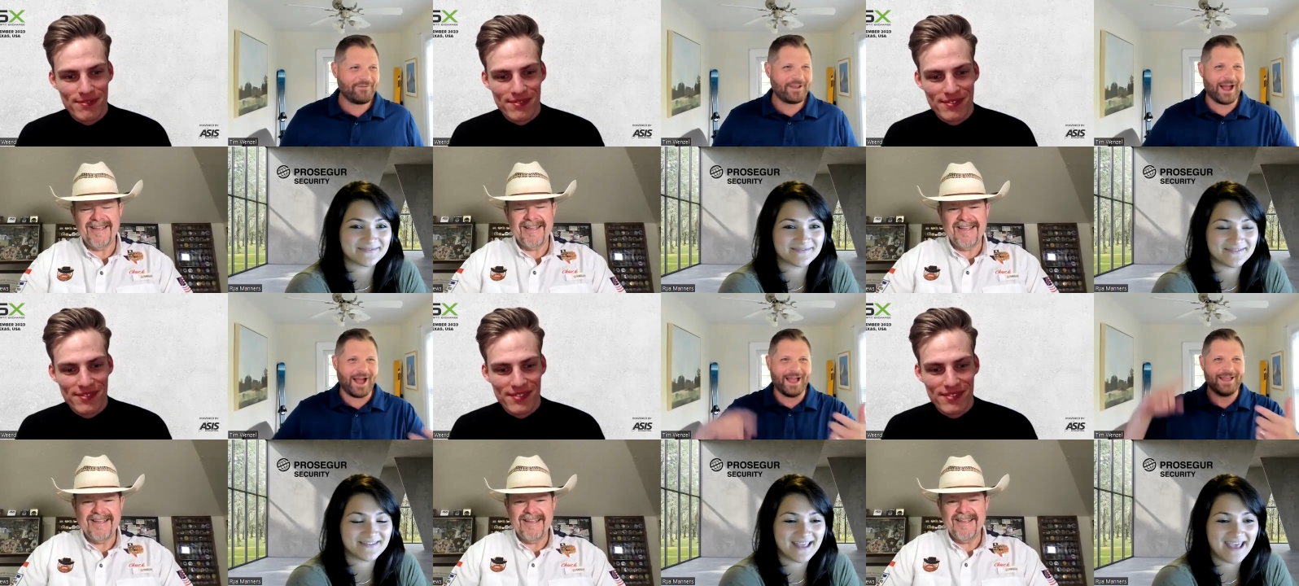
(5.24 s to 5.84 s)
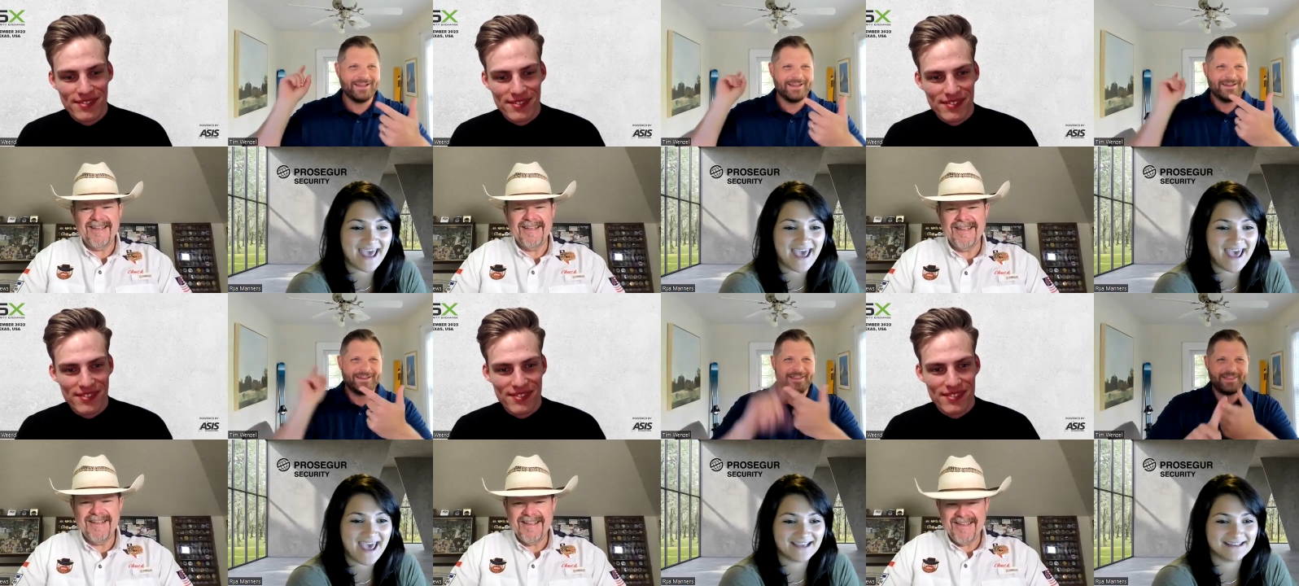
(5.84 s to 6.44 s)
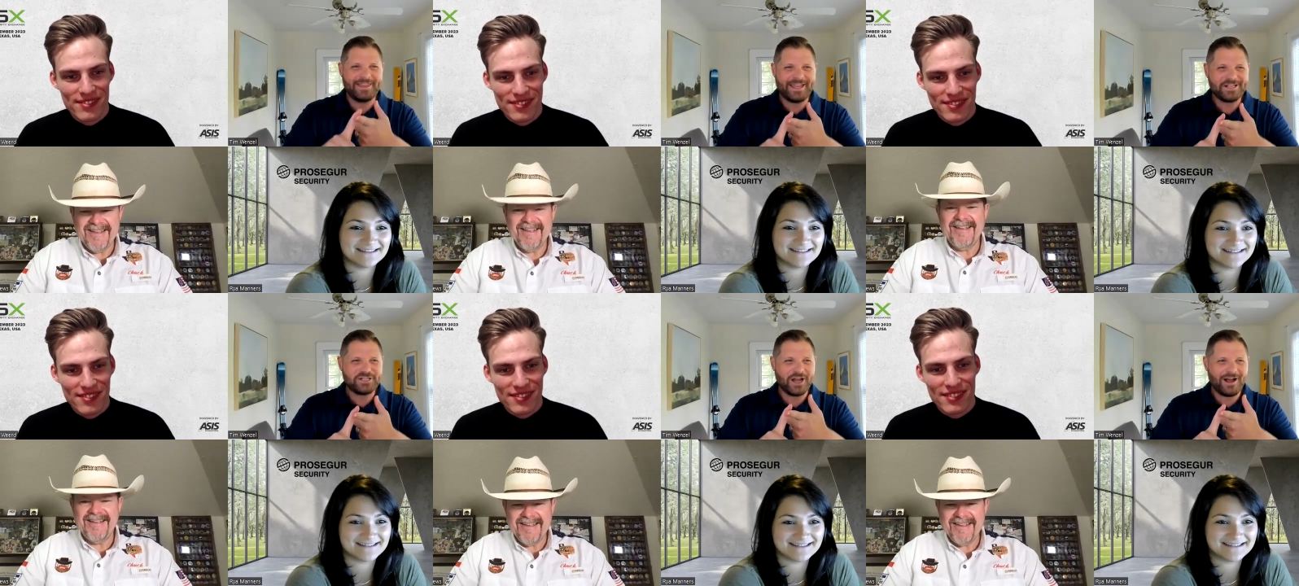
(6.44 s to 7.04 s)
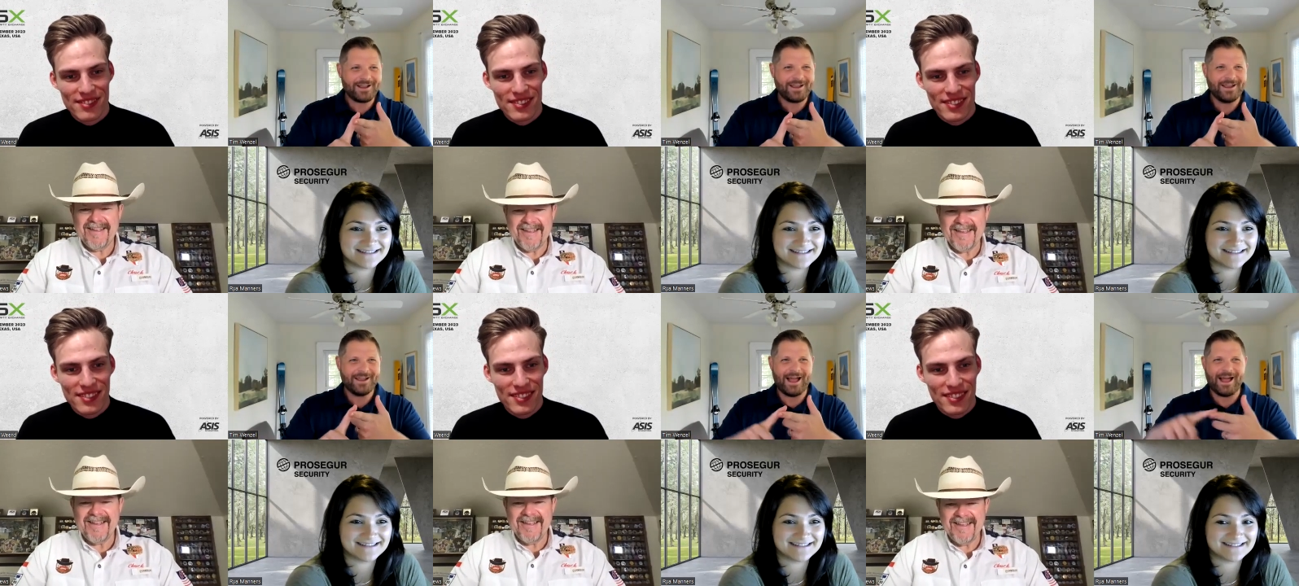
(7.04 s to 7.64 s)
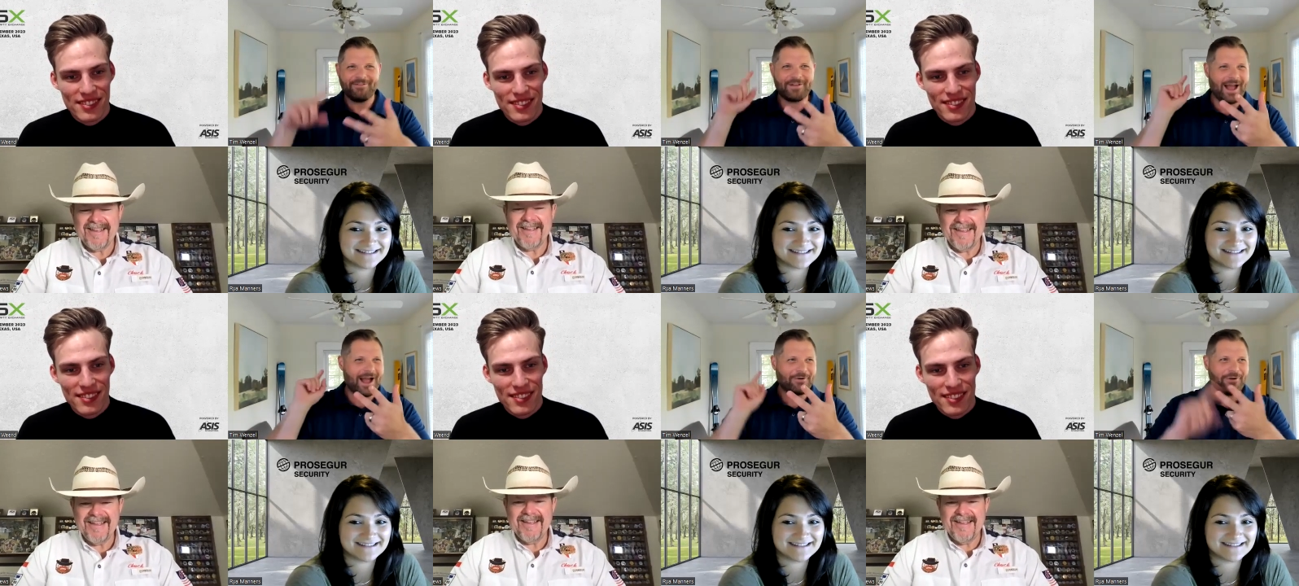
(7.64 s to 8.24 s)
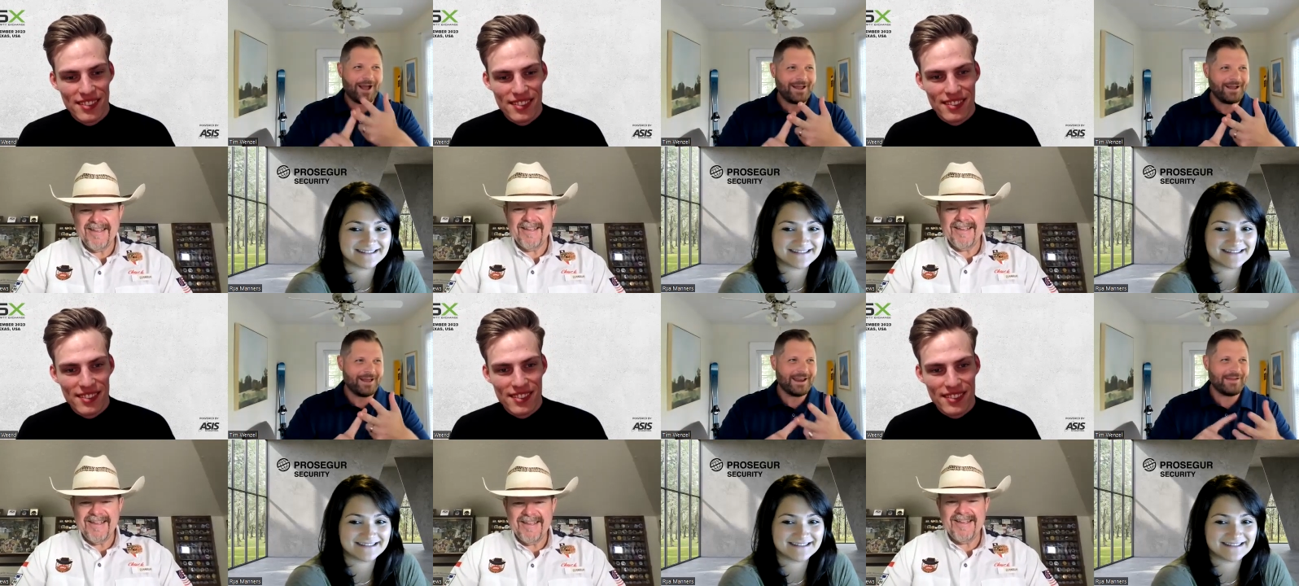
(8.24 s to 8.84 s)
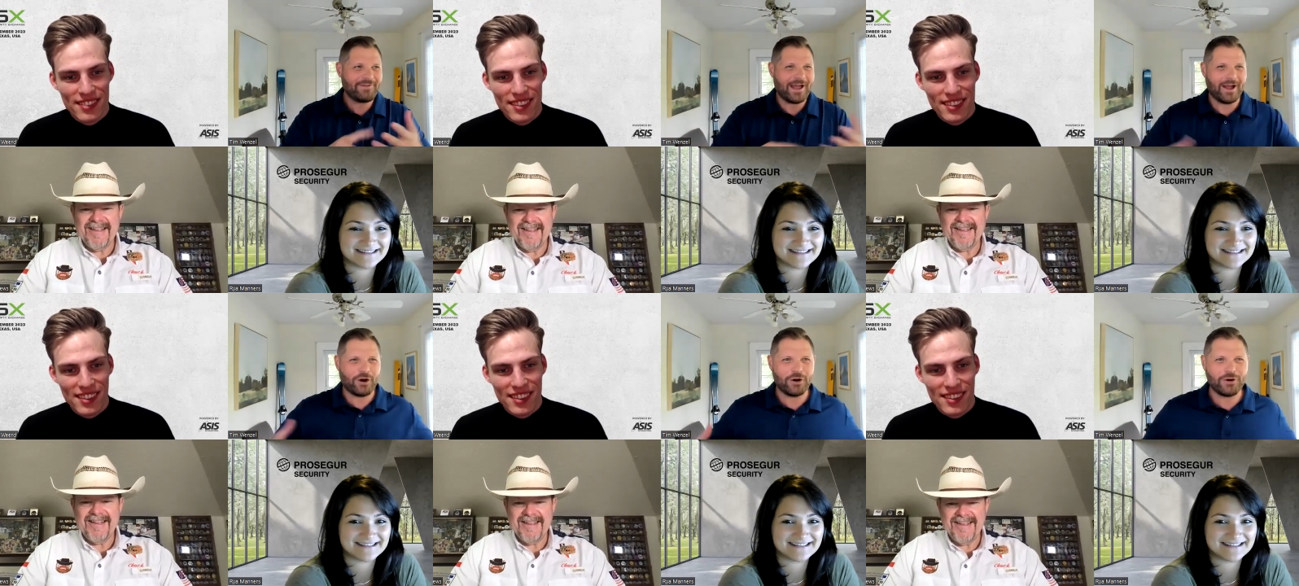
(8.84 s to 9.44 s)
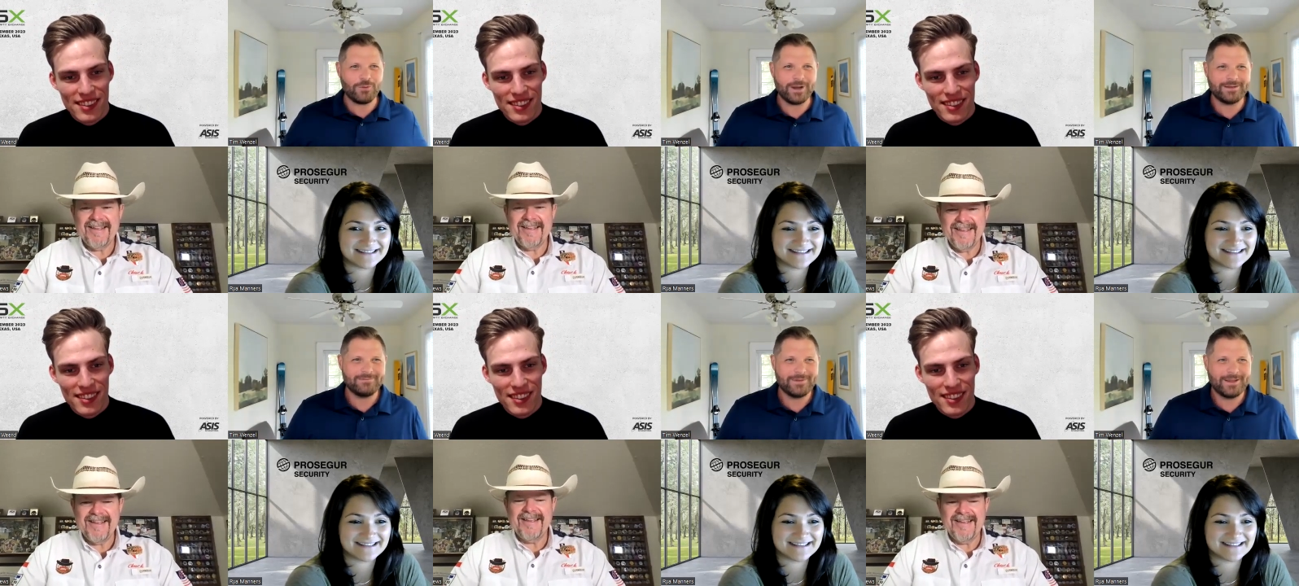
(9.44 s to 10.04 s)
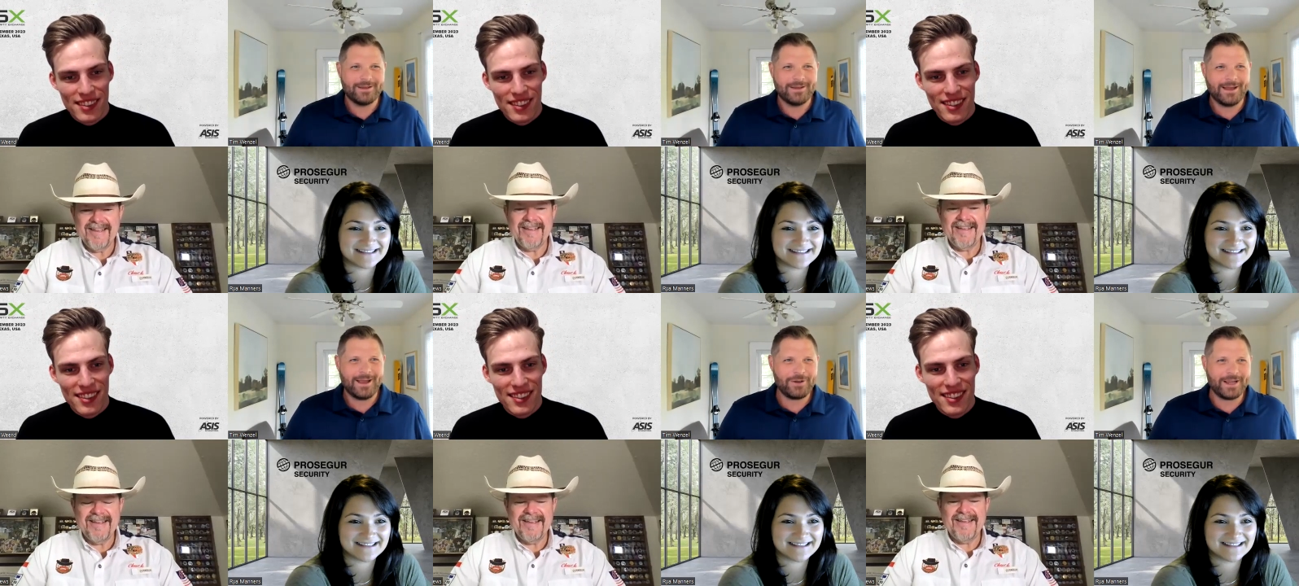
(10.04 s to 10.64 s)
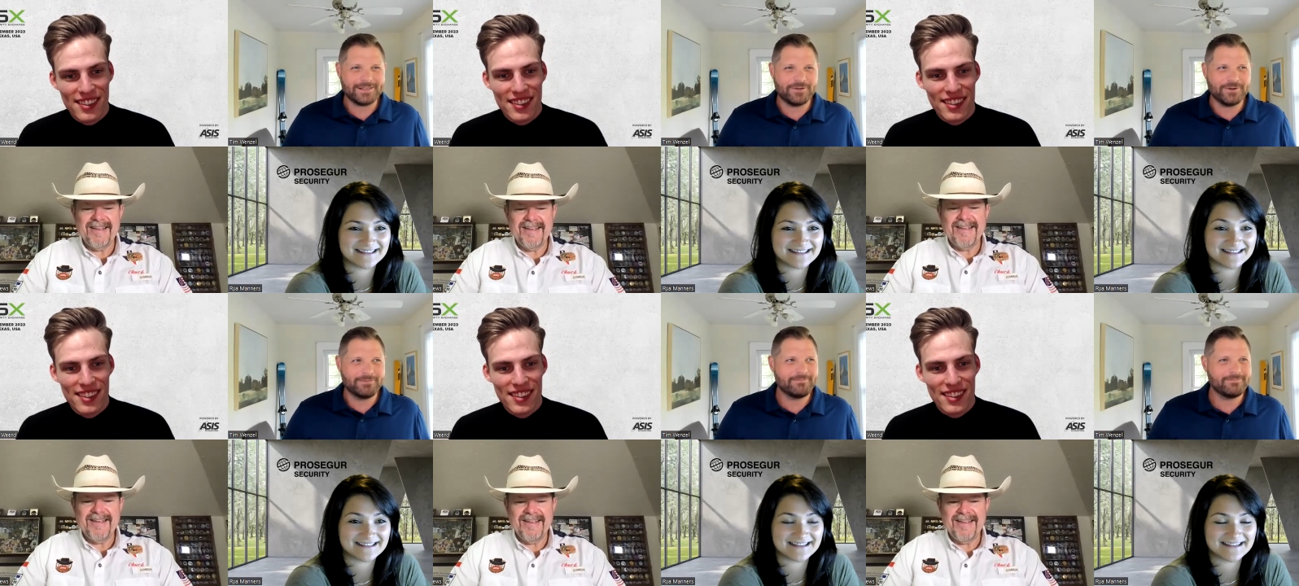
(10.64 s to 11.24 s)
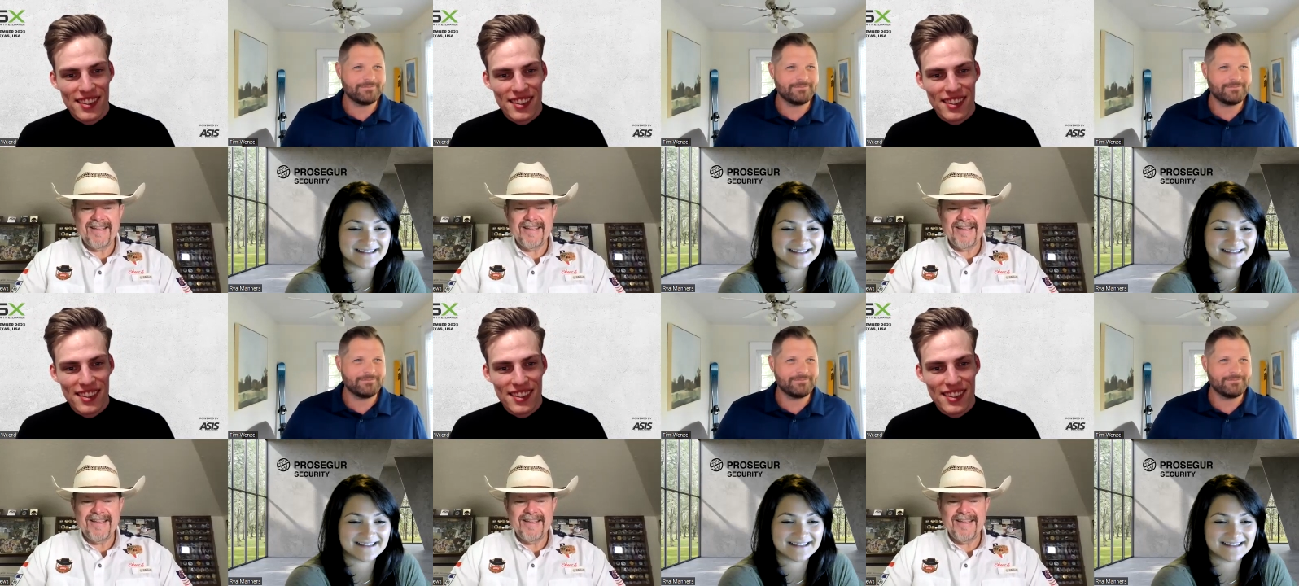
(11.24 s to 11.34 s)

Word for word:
Speaker 1: I've got the Chuck, I've got Raya, and I've got Erwin. How are you guys doing?